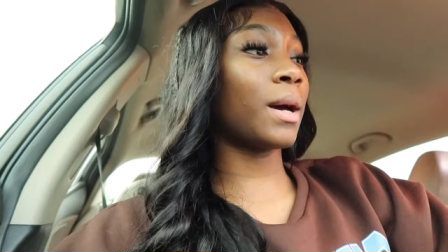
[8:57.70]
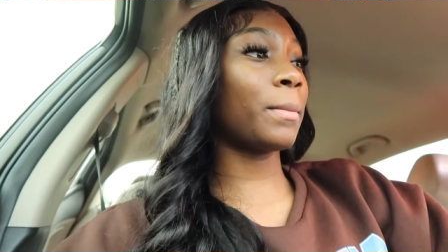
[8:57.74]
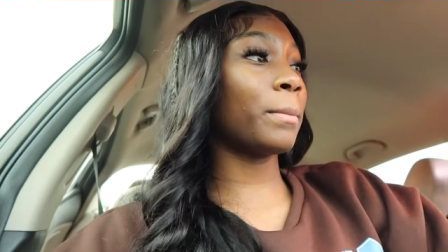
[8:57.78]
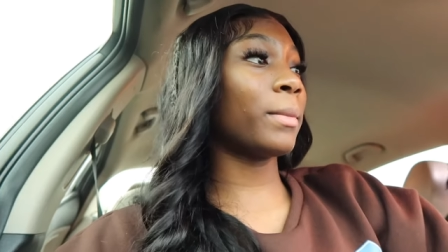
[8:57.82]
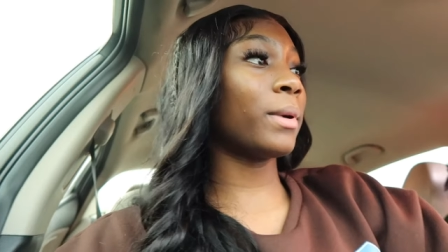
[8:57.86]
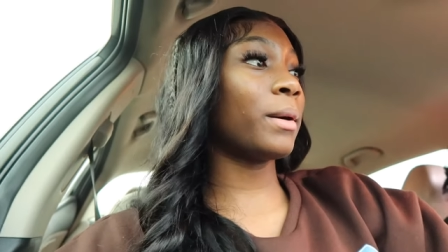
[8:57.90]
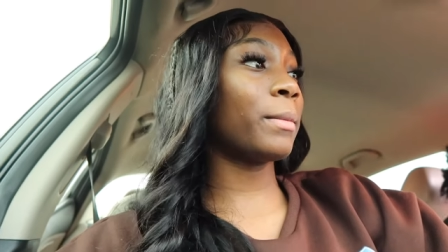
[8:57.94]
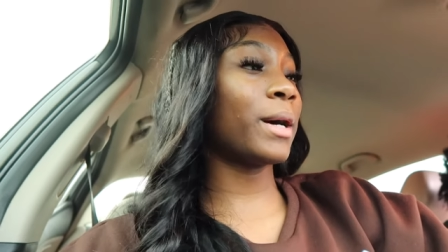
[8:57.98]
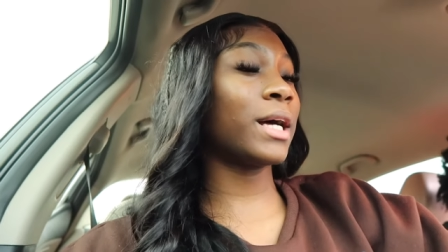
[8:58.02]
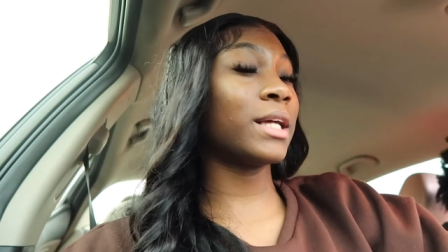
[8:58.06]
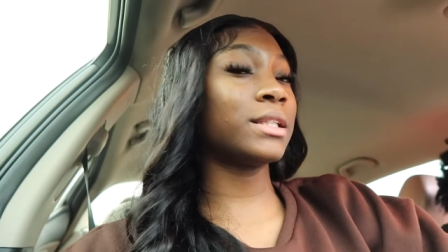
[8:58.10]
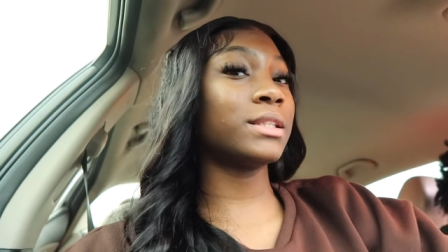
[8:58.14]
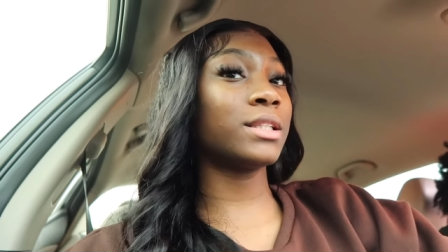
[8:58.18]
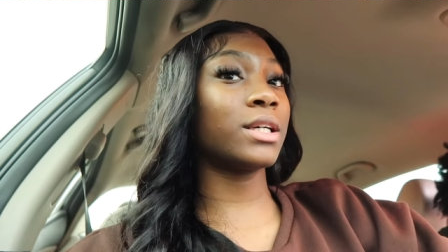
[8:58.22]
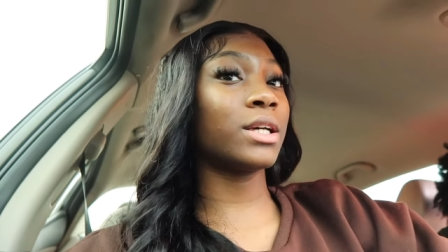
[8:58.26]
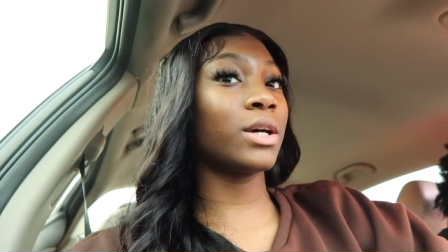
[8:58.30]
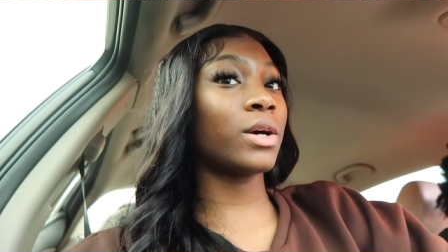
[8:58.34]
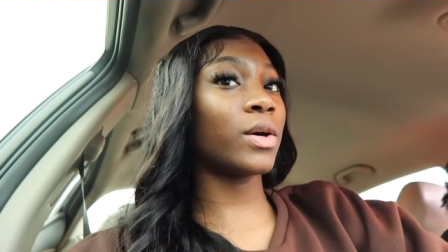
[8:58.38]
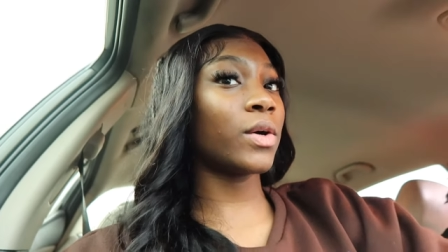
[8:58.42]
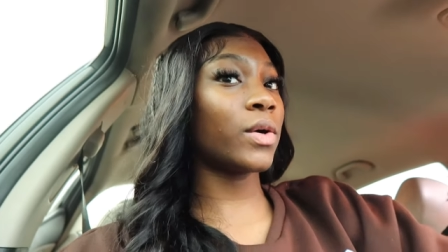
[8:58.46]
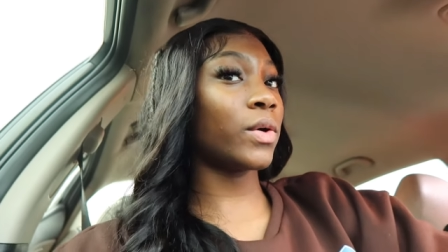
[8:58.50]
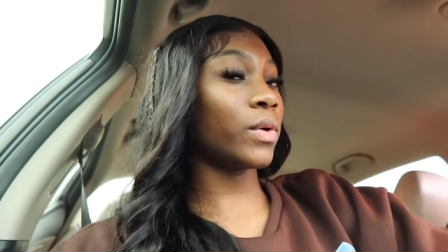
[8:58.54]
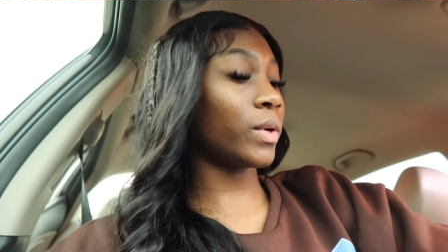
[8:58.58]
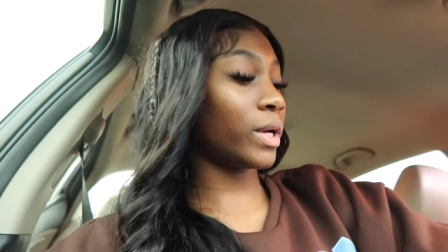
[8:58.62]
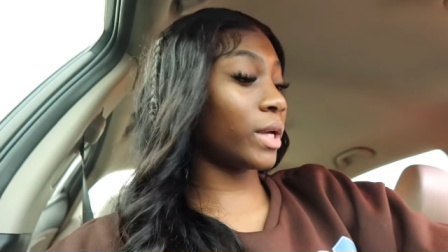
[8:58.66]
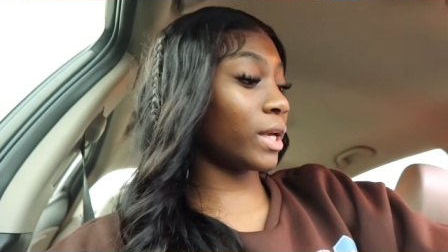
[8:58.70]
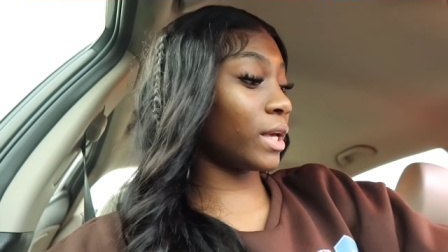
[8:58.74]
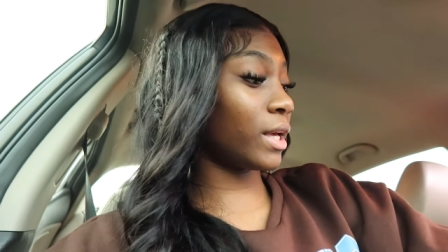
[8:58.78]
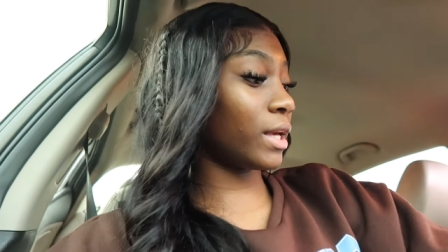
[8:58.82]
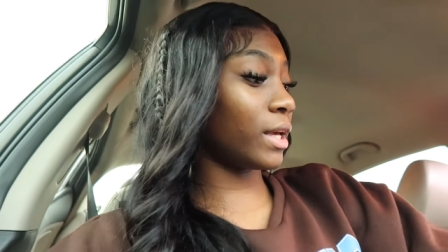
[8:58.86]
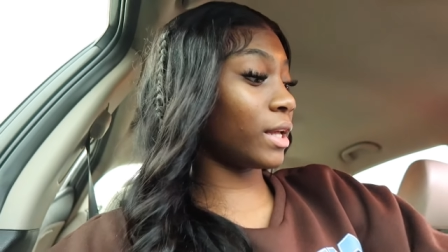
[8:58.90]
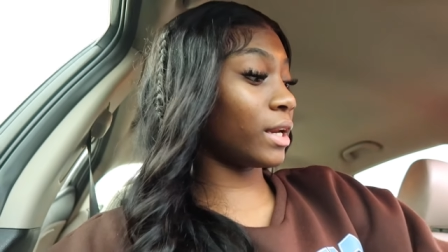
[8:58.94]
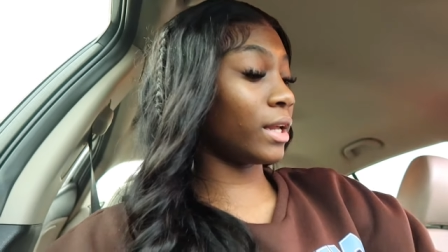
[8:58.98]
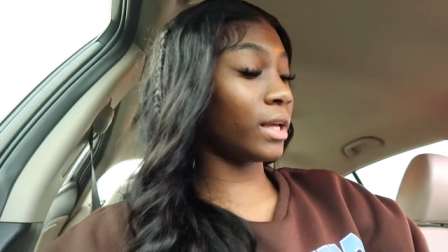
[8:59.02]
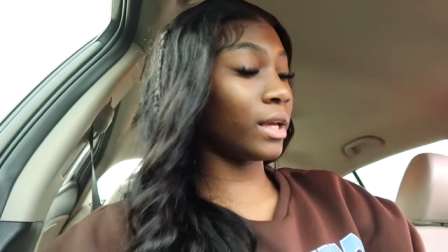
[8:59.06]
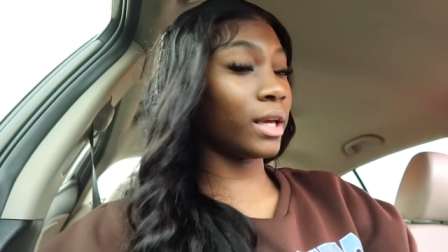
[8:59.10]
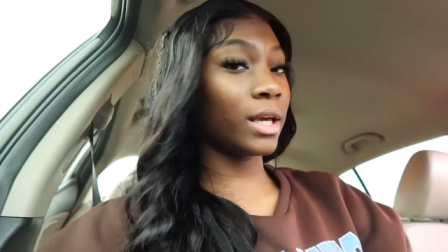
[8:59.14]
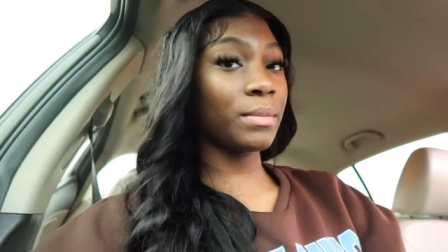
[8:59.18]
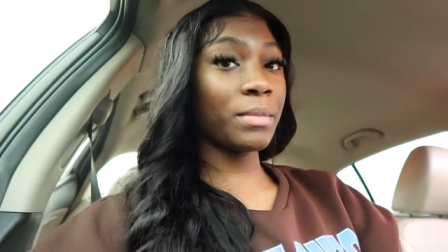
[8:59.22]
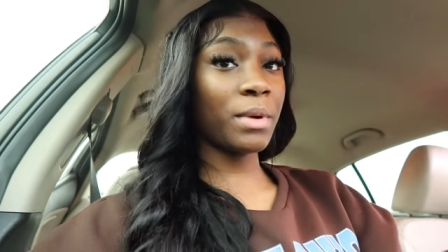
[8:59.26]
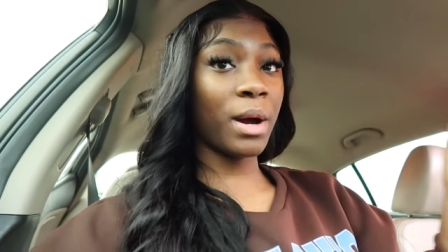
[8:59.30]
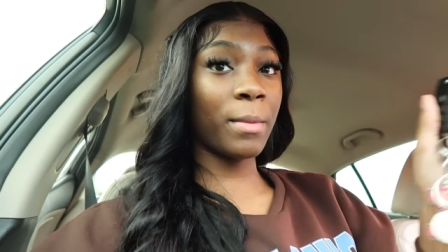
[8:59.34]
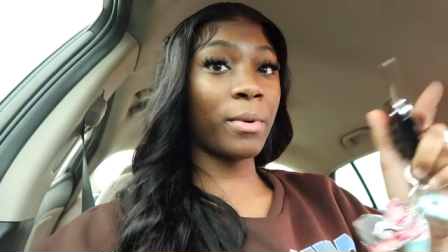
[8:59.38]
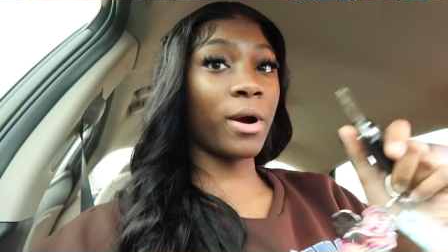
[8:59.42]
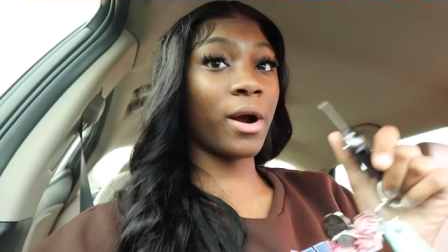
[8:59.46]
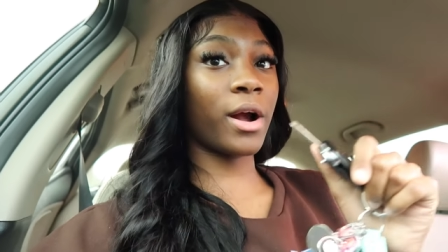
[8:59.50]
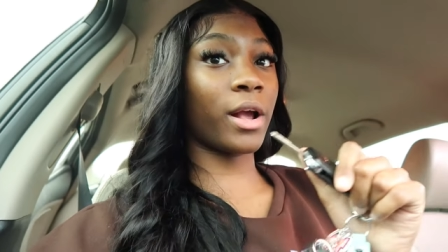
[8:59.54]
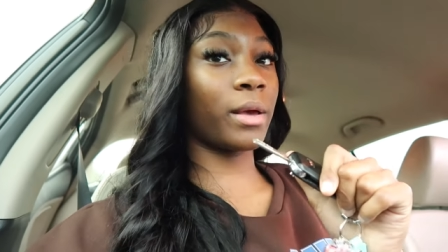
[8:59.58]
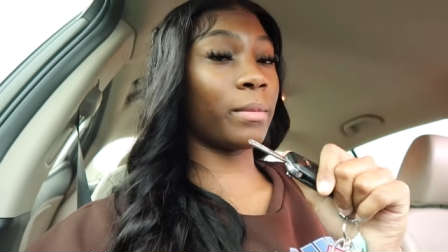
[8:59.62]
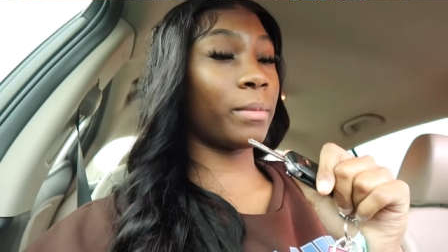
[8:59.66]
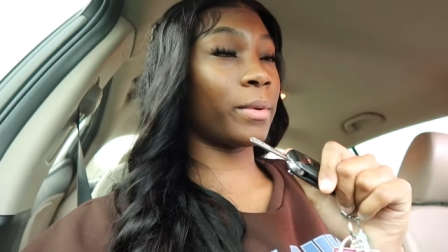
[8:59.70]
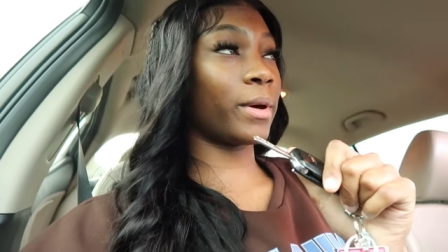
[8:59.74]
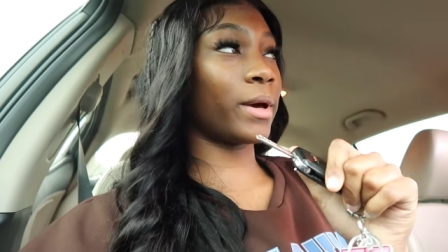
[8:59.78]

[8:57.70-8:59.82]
I'm about to go ahead and get my parking